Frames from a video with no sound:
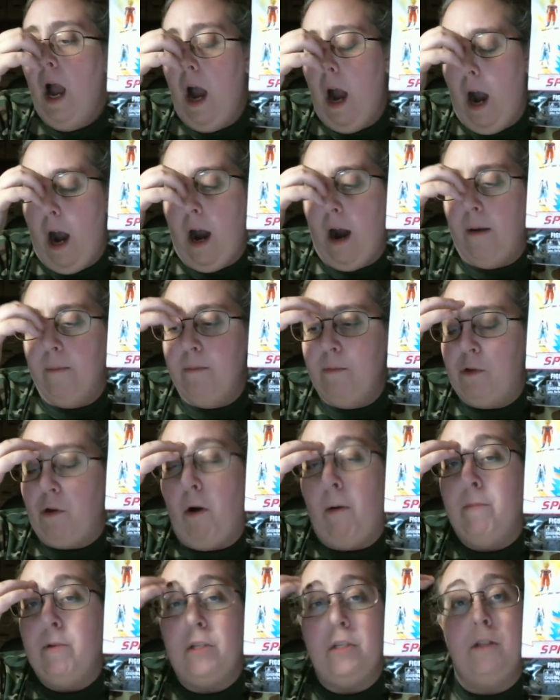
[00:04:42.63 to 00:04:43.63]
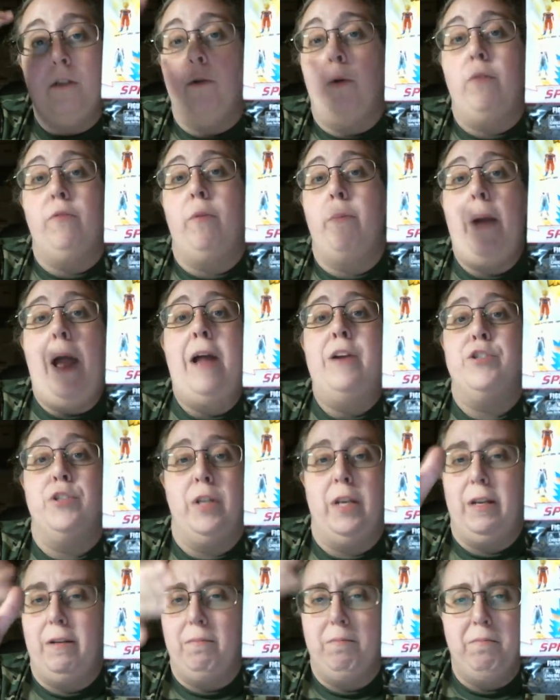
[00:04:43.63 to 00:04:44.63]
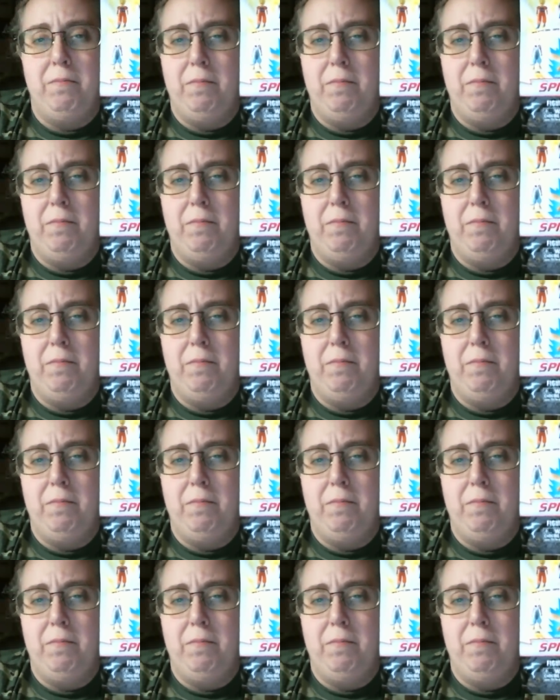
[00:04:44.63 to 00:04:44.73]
So I'm just sort of imagining